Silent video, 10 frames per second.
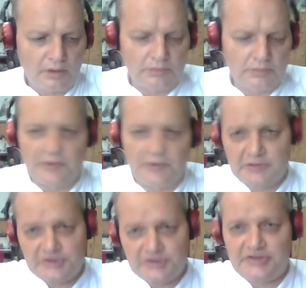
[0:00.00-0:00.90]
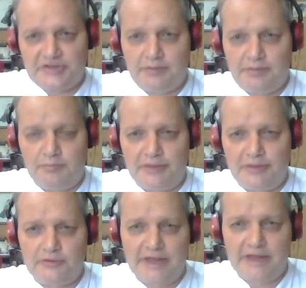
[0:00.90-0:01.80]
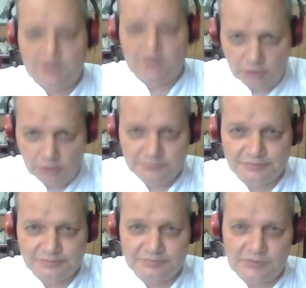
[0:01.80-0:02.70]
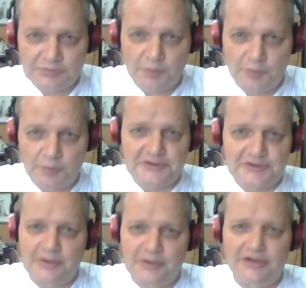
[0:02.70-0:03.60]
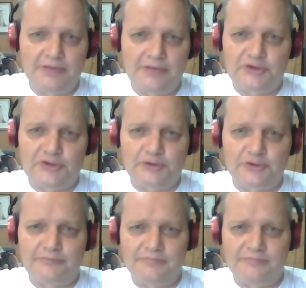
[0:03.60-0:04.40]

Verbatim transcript: I, I was going to say Brother Randall or Pastor Randall. I'm not sure.